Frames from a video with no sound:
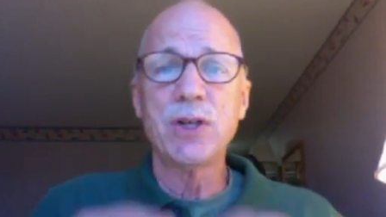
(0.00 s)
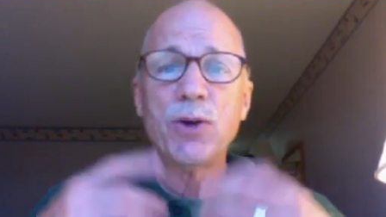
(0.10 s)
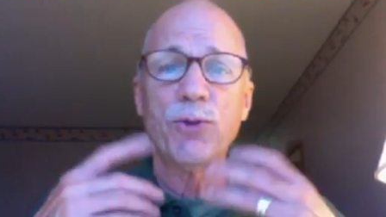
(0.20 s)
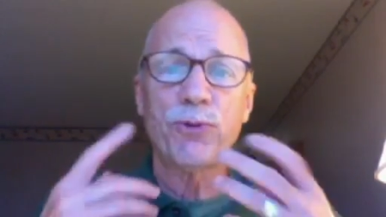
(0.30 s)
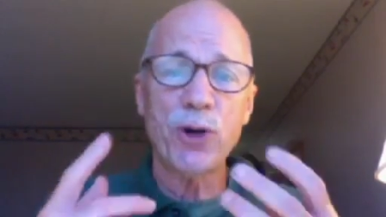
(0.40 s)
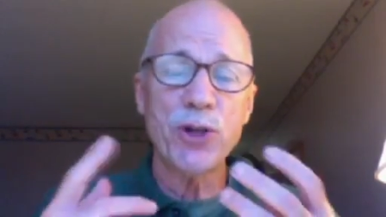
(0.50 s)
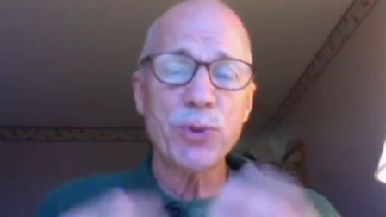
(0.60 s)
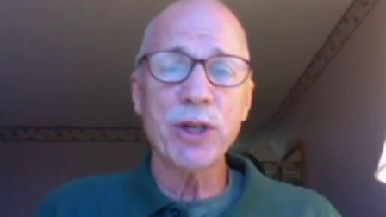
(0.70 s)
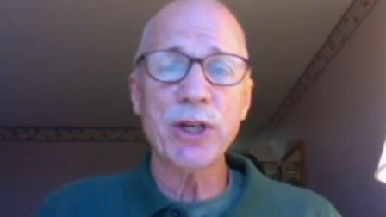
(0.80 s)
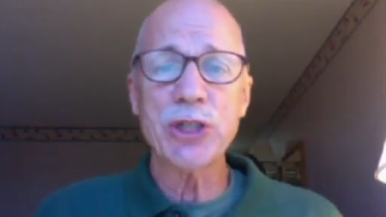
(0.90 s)

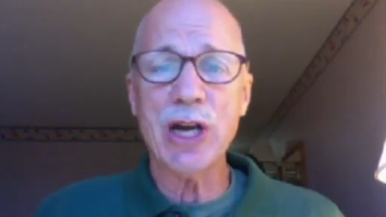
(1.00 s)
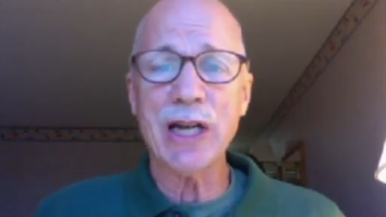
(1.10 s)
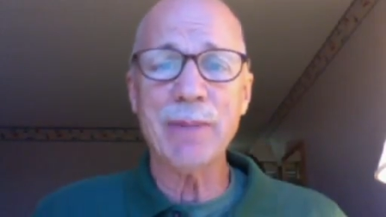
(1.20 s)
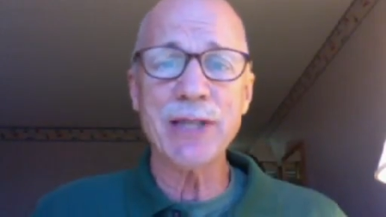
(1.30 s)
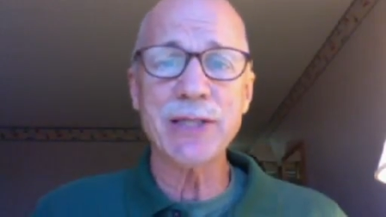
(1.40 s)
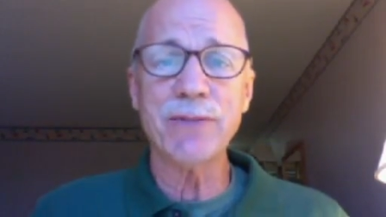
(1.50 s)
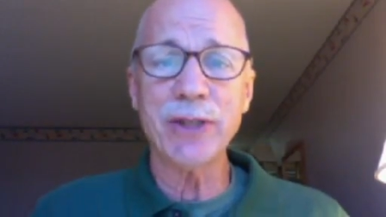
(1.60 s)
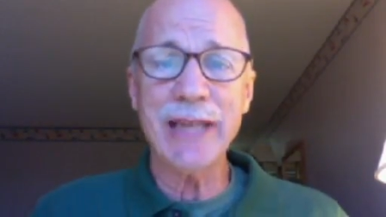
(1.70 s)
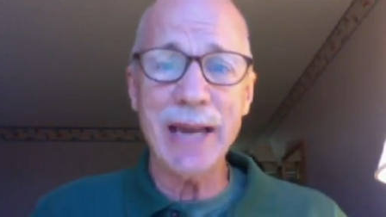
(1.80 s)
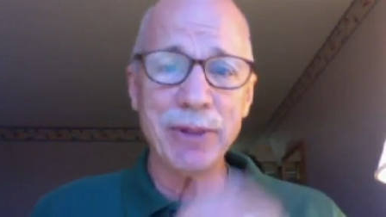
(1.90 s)
first we're going to talk about some
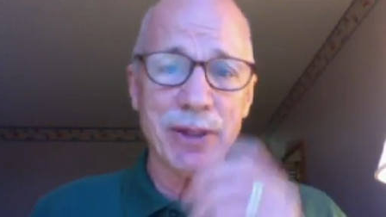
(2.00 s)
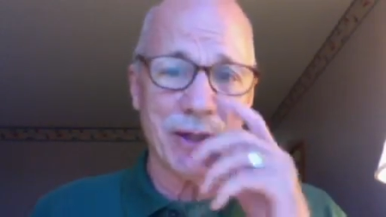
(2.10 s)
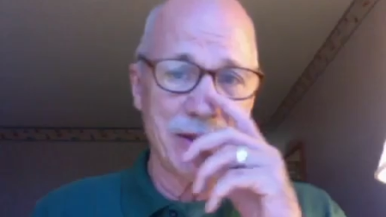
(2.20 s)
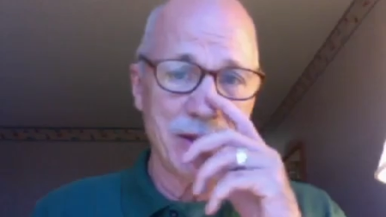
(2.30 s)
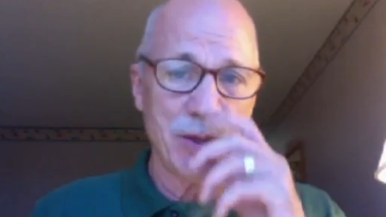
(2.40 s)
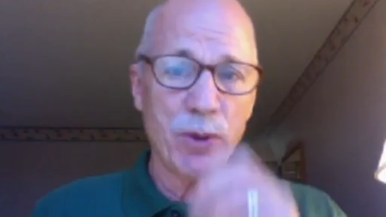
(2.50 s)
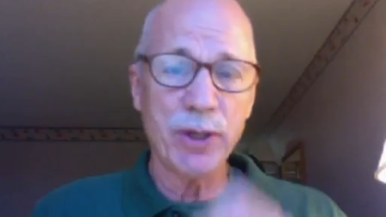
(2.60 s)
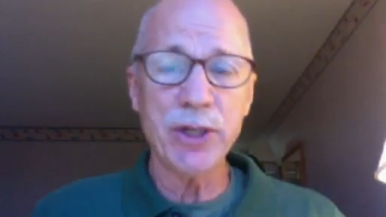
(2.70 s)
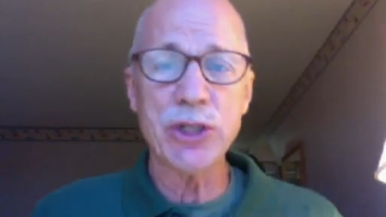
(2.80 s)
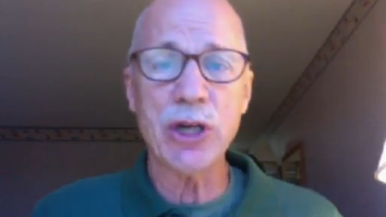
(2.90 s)
vocabulary. We're
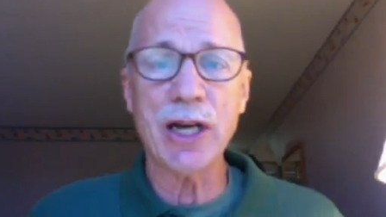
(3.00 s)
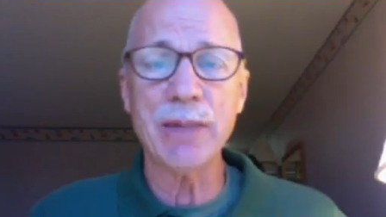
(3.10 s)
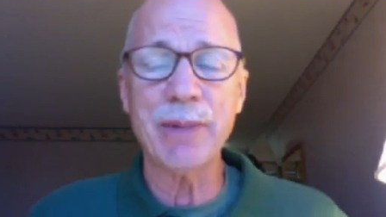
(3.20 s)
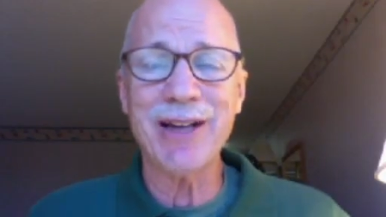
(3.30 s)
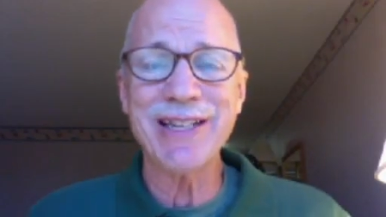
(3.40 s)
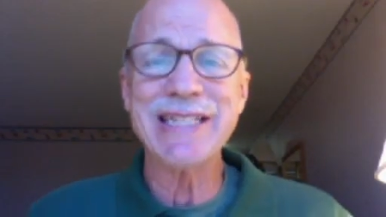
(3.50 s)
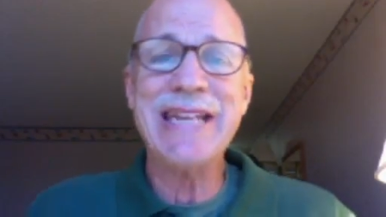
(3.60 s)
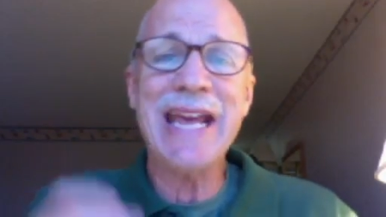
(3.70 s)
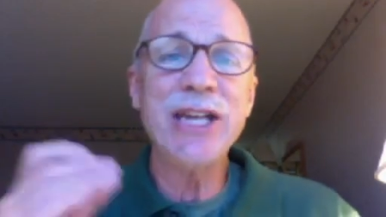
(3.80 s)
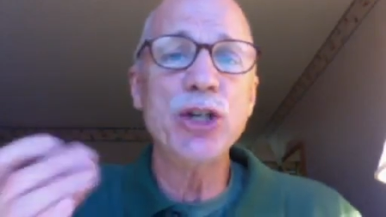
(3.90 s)
going to talk about
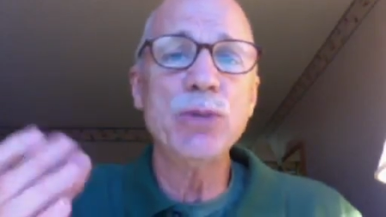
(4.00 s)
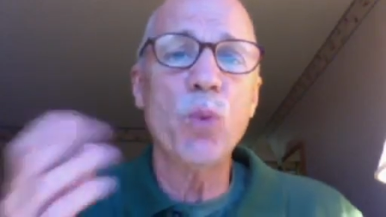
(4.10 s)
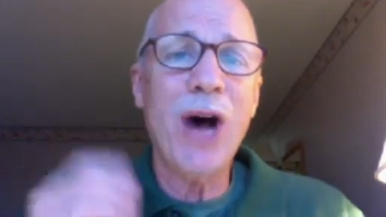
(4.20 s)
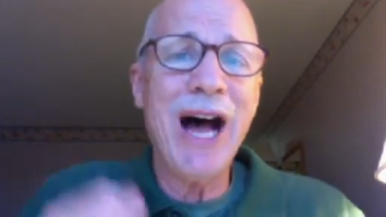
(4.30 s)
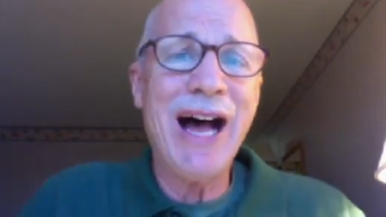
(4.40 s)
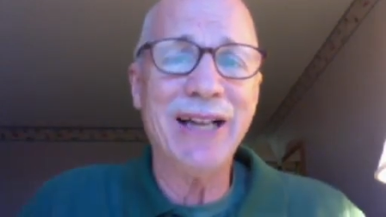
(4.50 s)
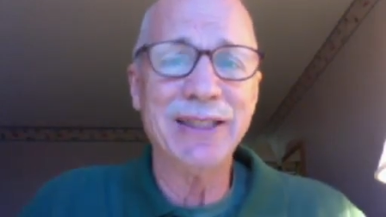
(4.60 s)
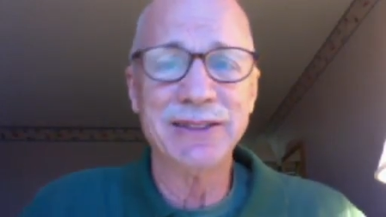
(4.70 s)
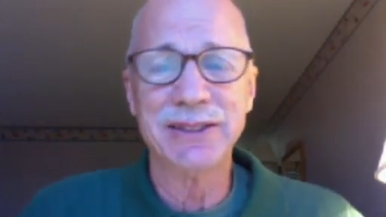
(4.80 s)
denouement.